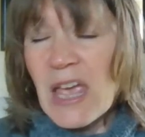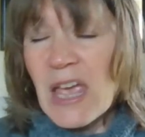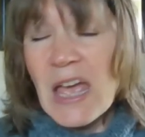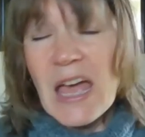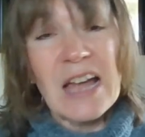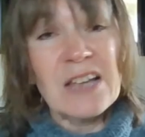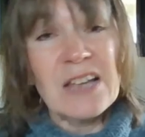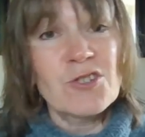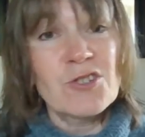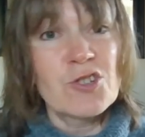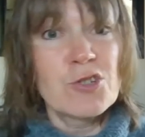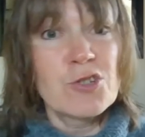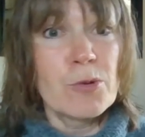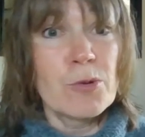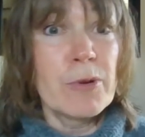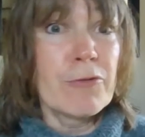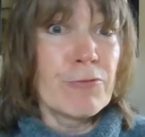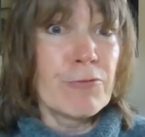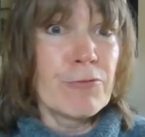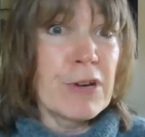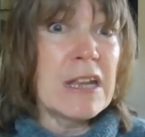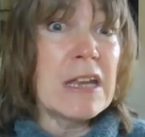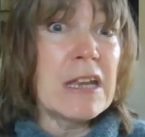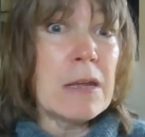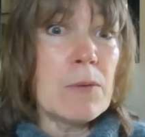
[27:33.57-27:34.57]
and to do it
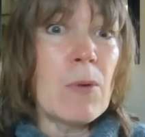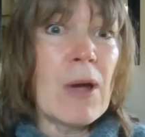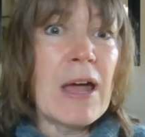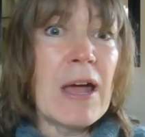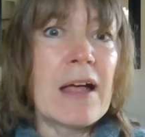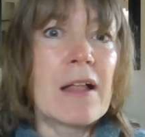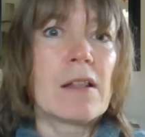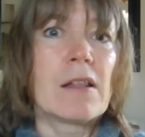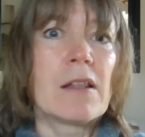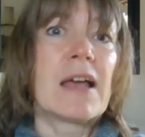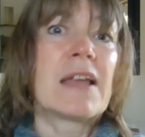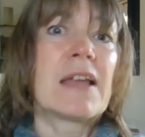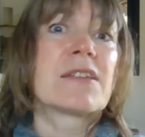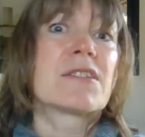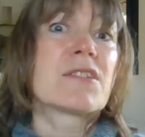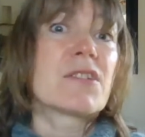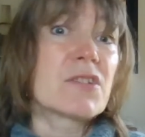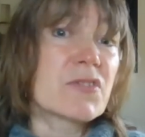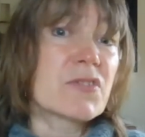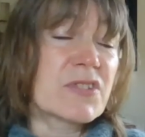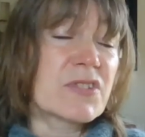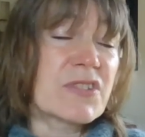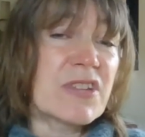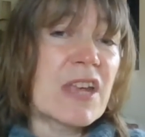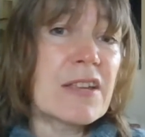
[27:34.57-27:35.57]
really well and to
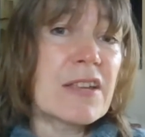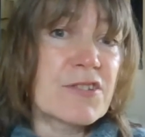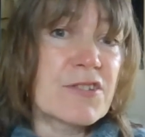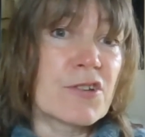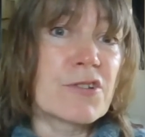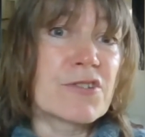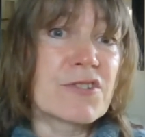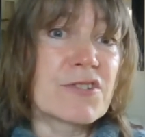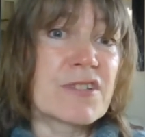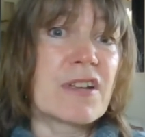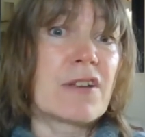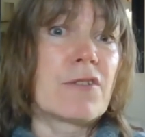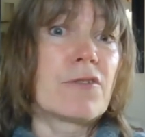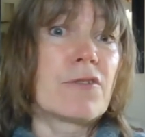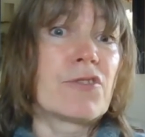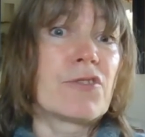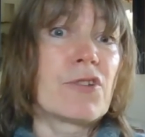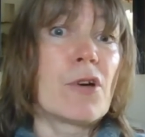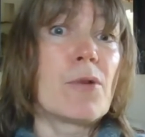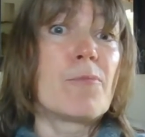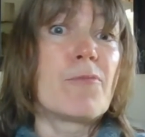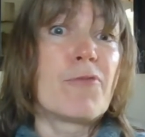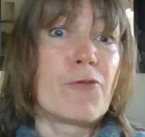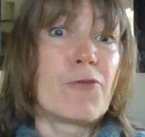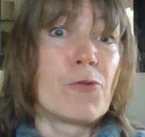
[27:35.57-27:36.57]
set ourselves
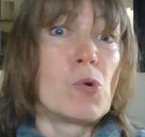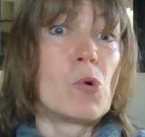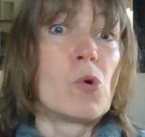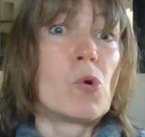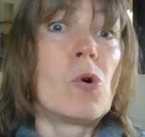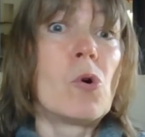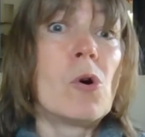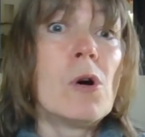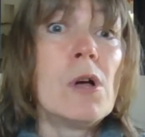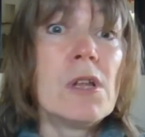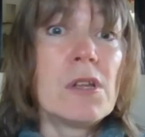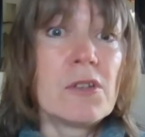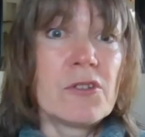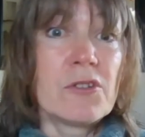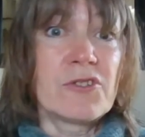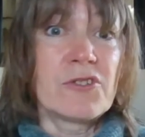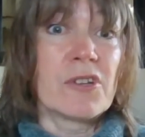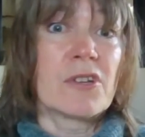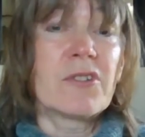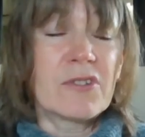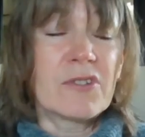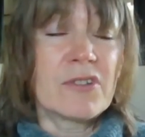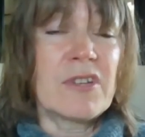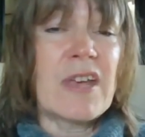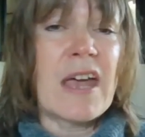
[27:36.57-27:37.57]
up for
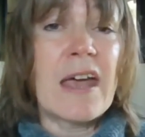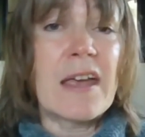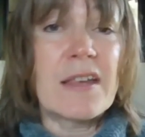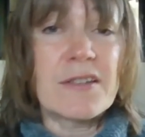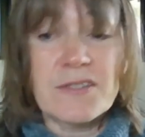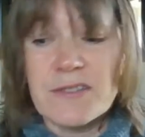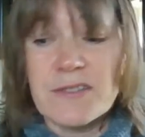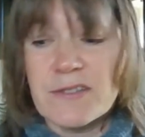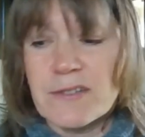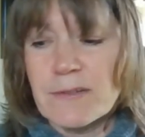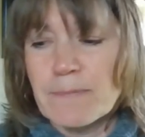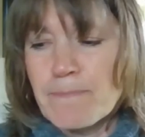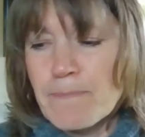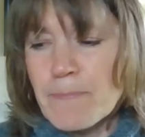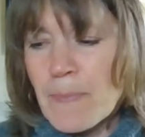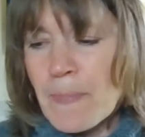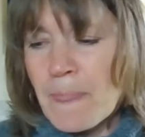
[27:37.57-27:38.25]
success.